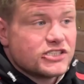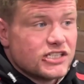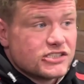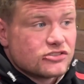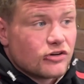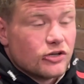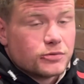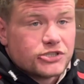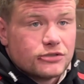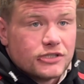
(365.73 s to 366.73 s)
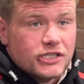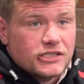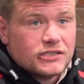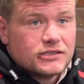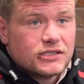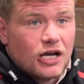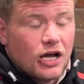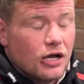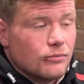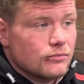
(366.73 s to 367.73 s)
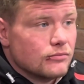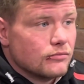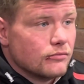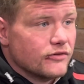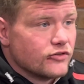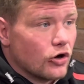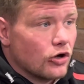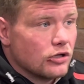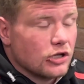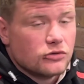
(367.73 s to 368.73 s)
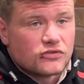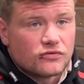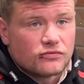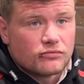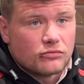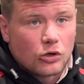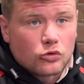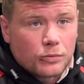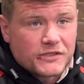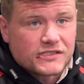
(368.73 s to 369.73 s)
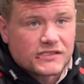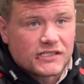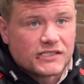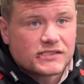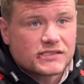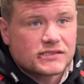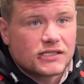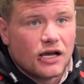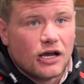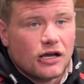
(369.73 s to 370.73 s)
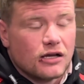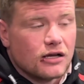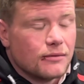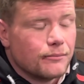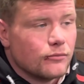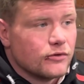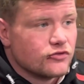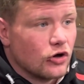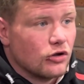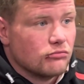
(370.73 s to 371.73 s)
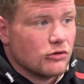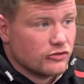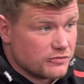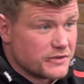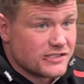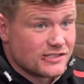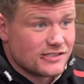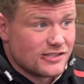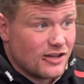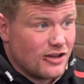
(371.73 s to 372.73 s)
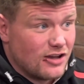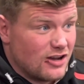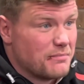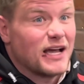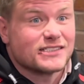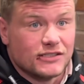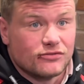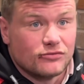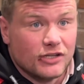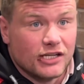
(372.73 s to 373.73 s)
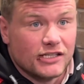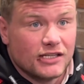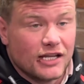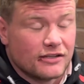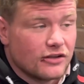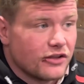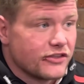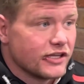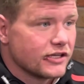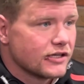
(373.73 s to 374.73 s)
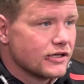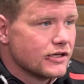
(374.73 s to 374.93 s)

see it as a great opportunity. We've got loads of local businesses. We've got loads of businesses that are massive, really. And I think